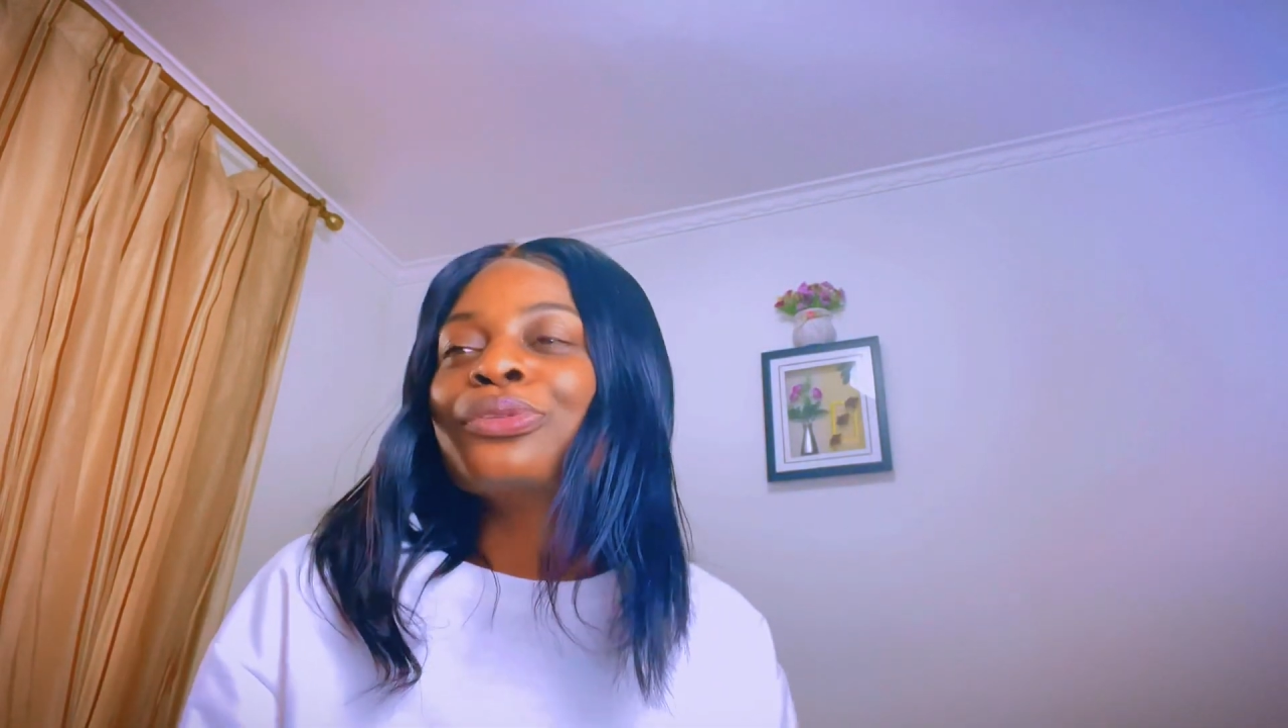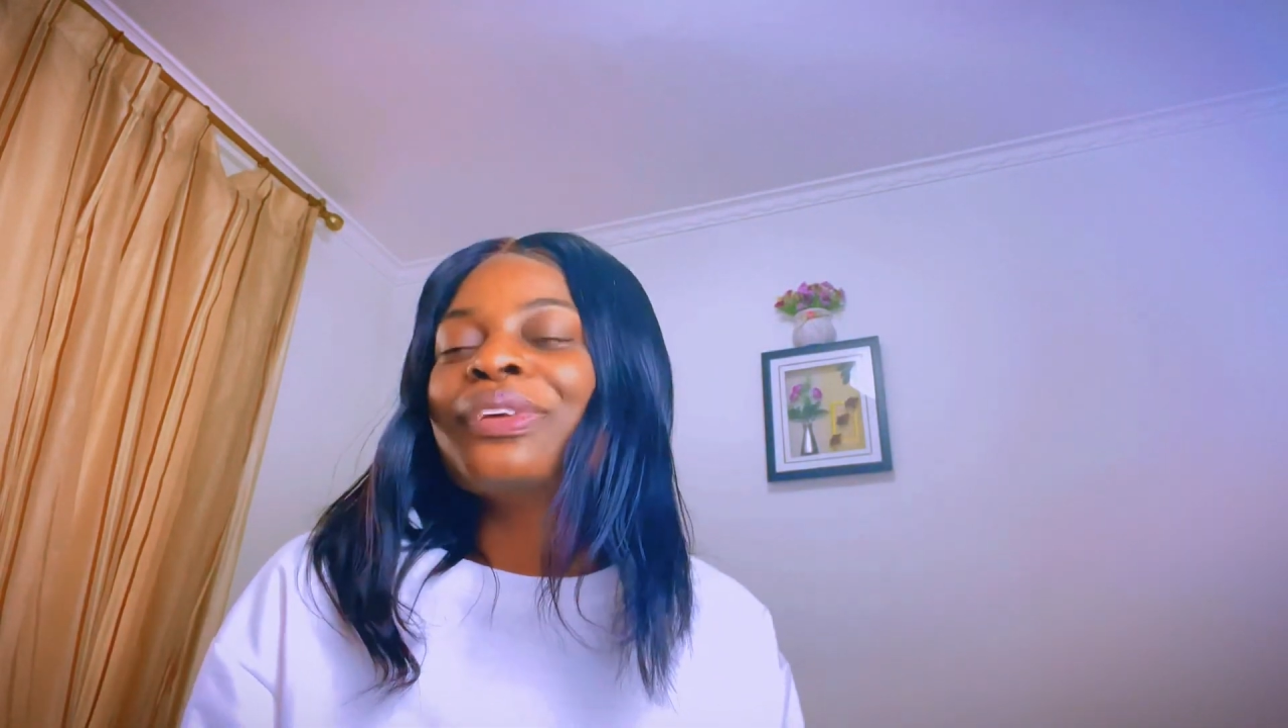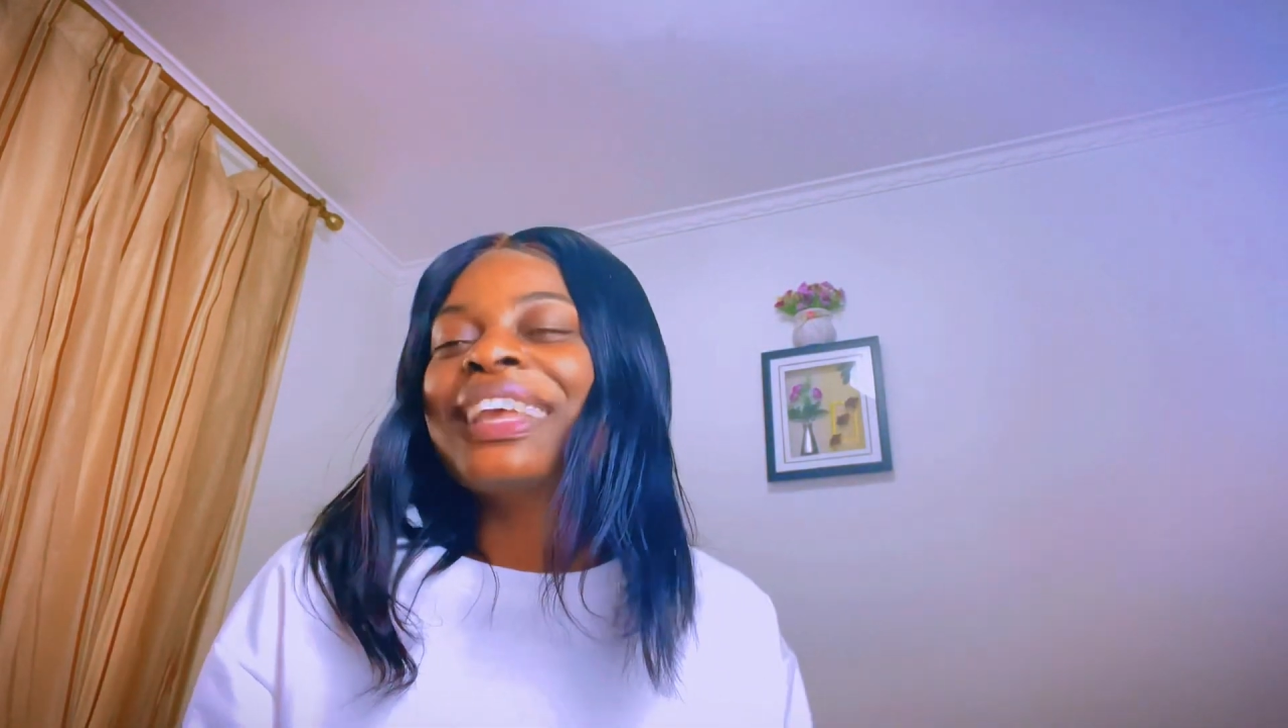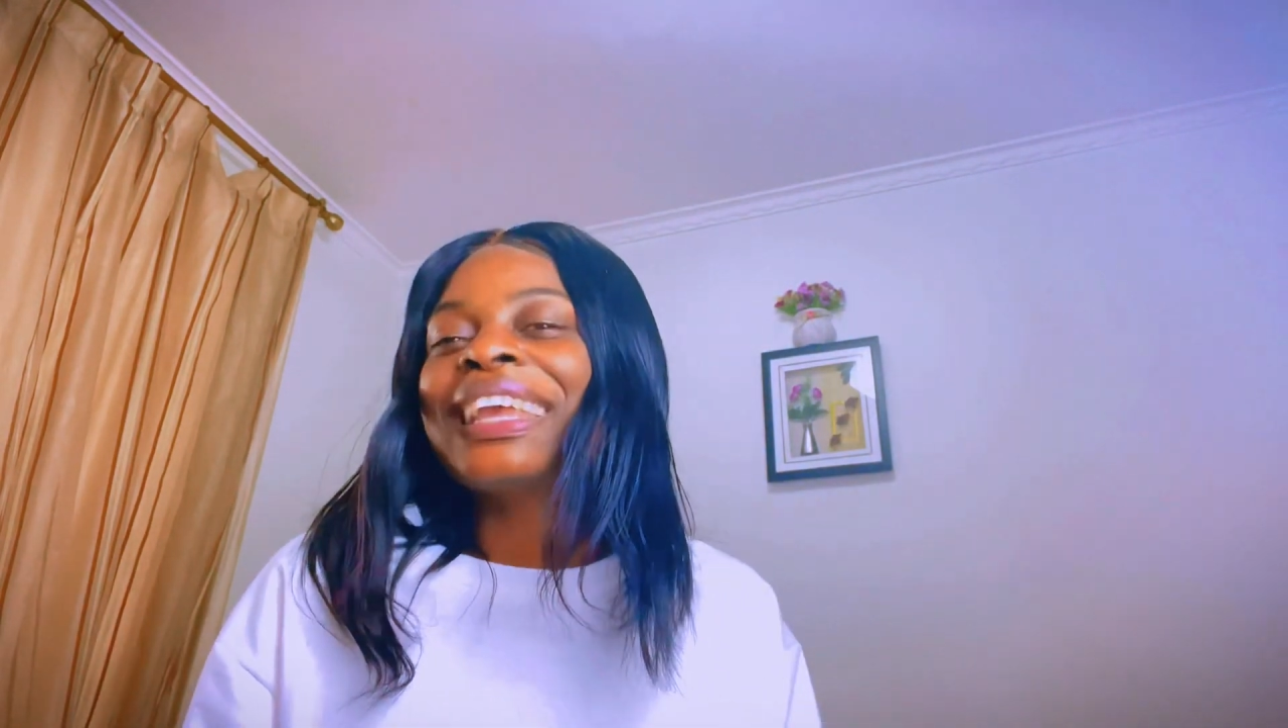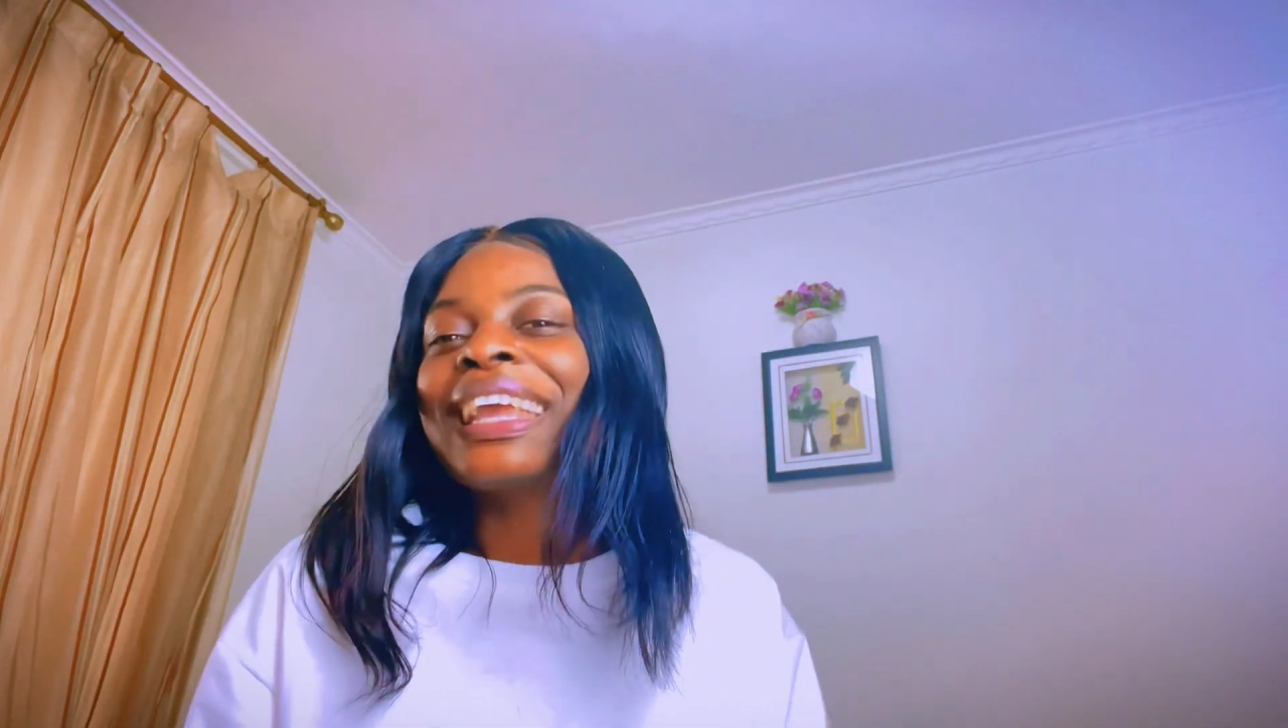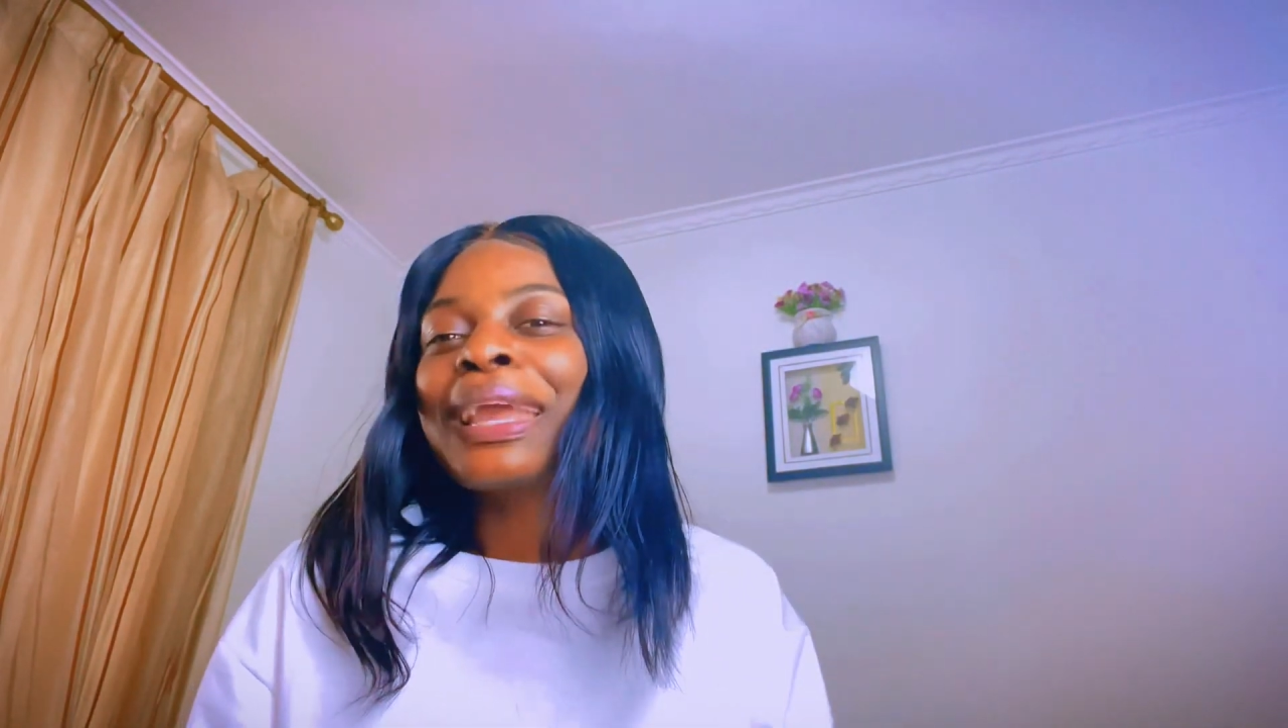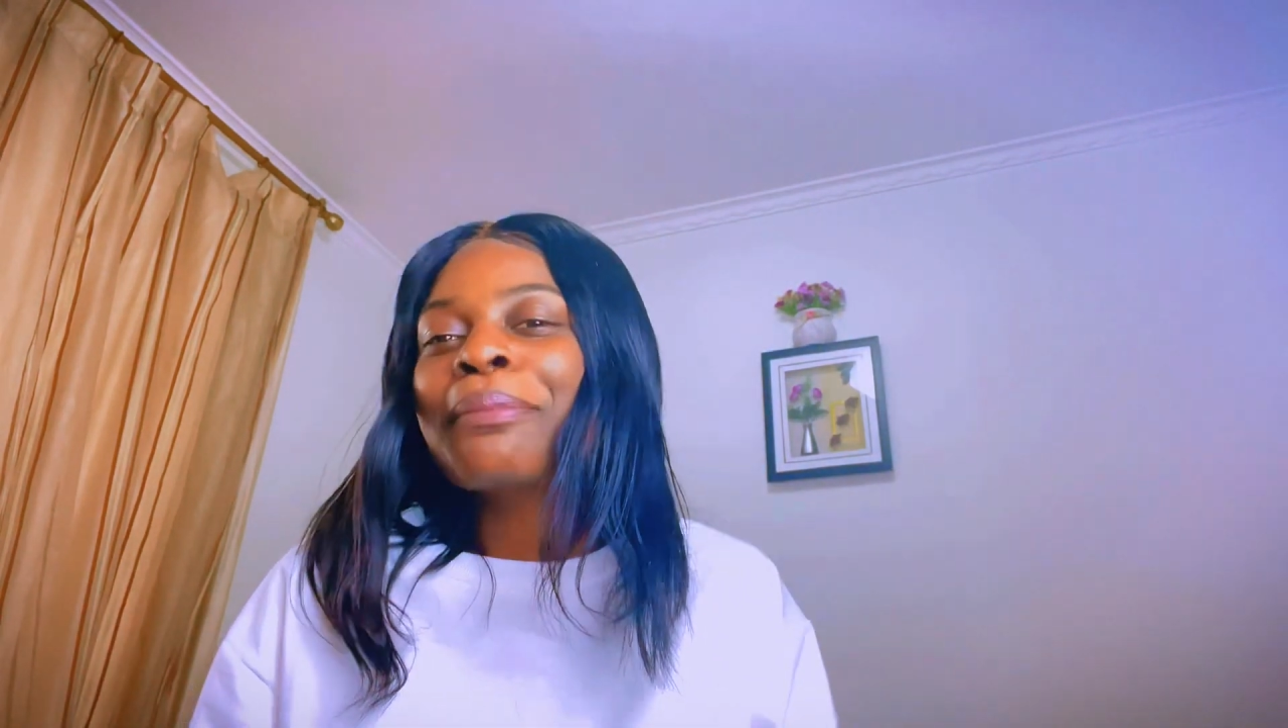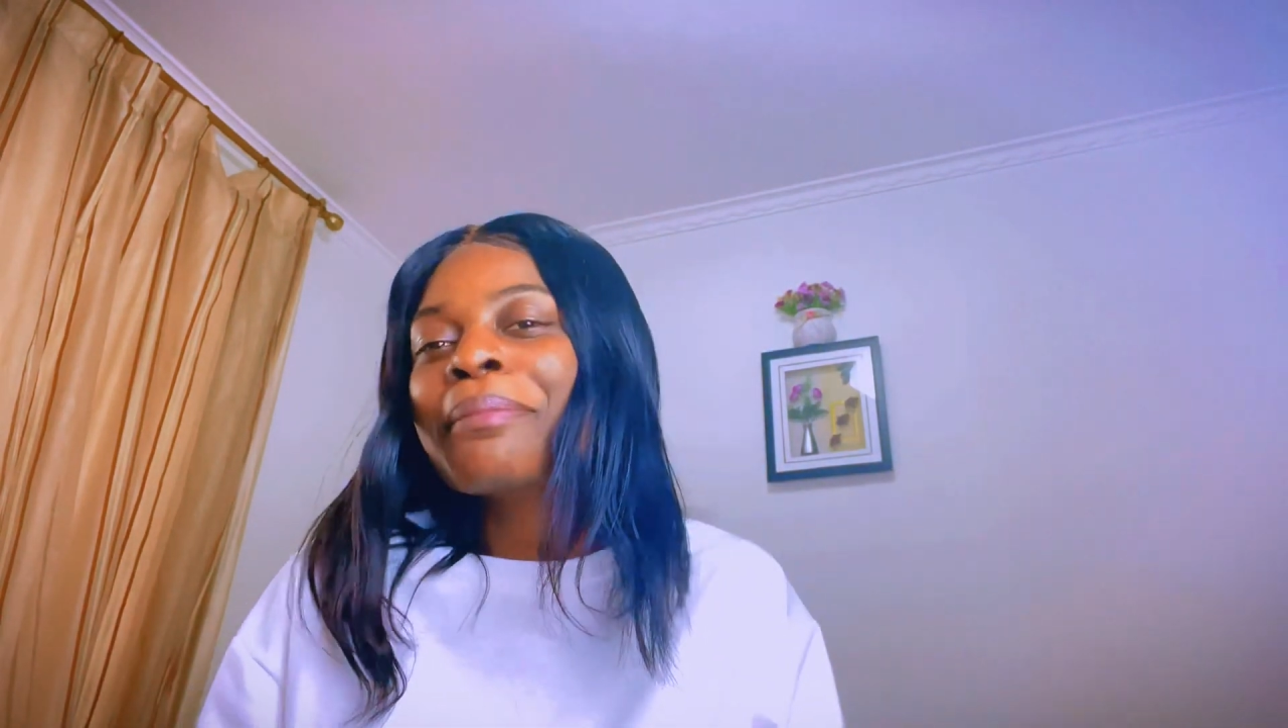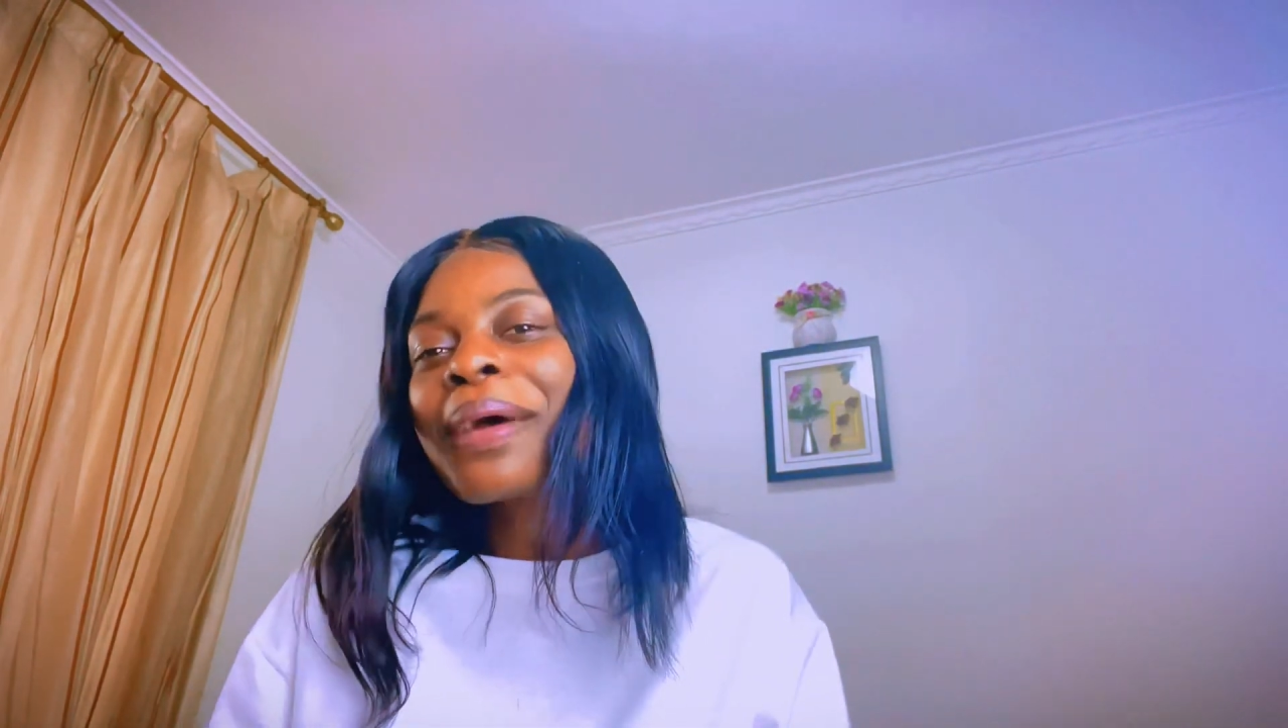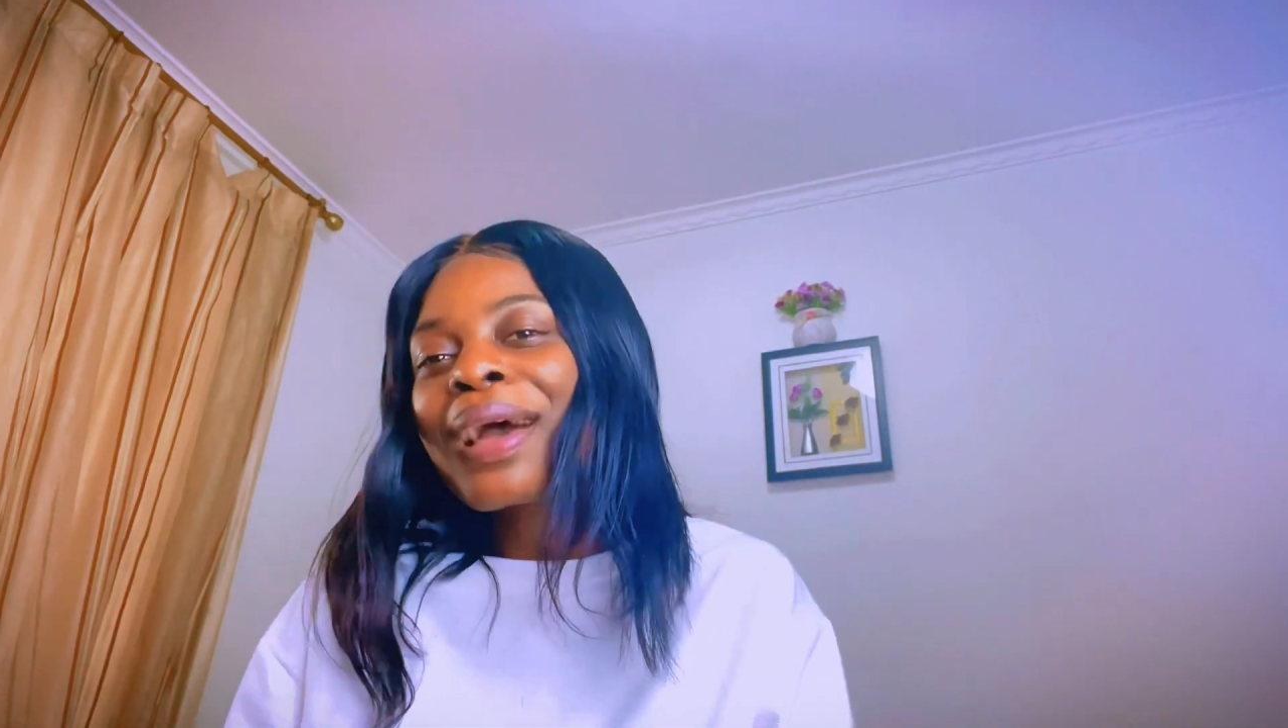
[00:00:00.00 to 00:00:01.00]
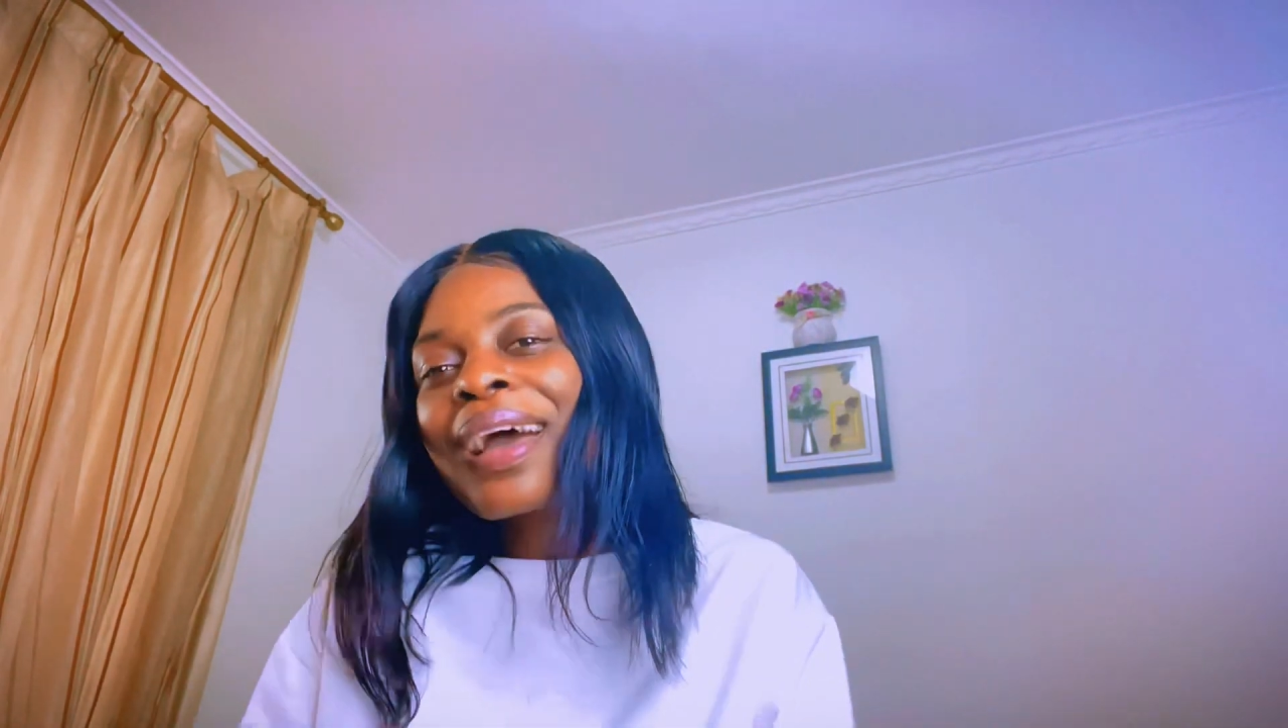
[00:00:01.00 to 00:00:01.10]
to him,